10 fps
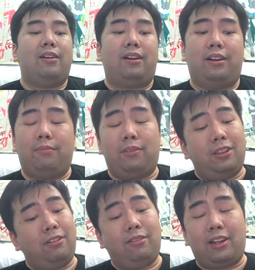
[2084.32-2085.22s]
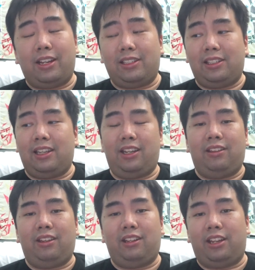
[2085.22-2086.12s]
Um, do you guys see
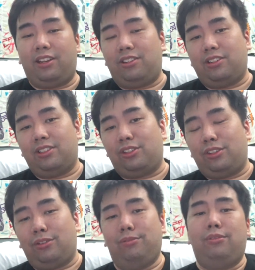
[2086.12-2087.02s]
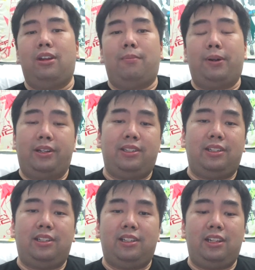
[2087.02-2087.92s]
anything that interests you
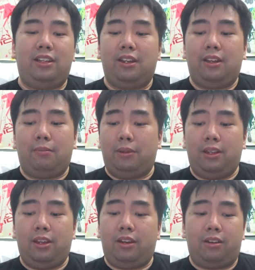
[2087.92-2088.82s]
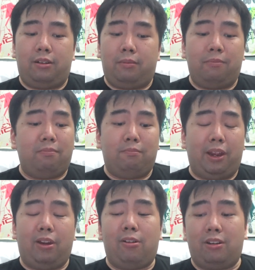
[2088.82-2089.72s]
personally, be it um,
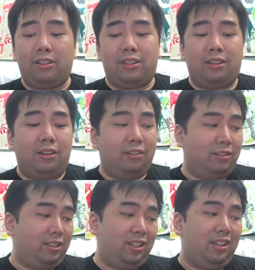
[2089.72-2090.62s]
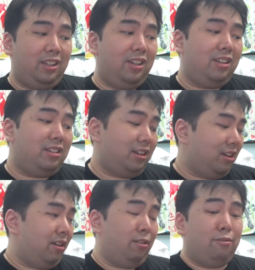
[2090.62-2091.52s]
Macross C Ds,
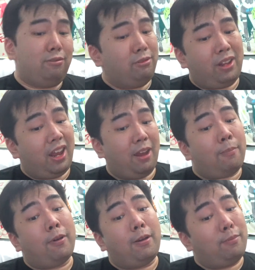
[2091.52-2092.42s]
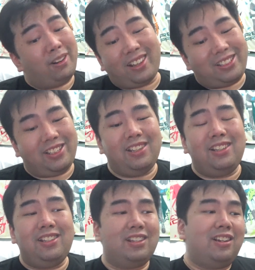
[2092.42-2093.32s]
Yuru Camp
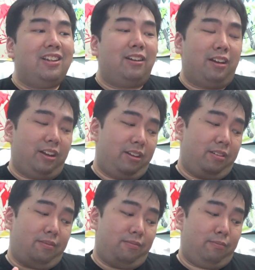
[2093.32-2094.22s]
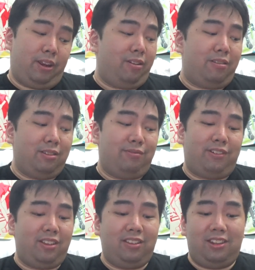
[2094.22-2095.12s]
plushies, uh, Macross
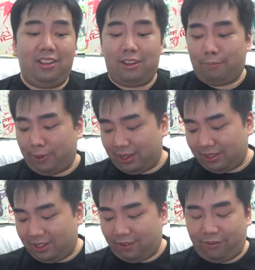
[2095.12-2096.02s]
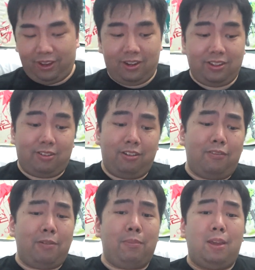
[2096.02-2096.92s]
Frontier plastic figures, or
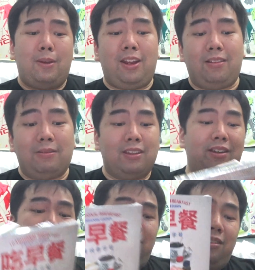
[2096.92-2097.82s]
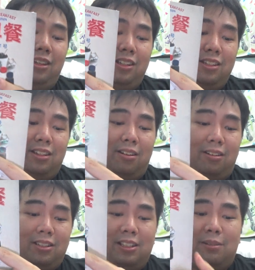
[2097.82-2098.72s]
even maybe, you know, these
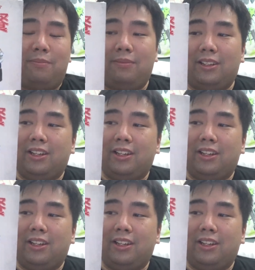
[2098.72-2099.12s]
awesome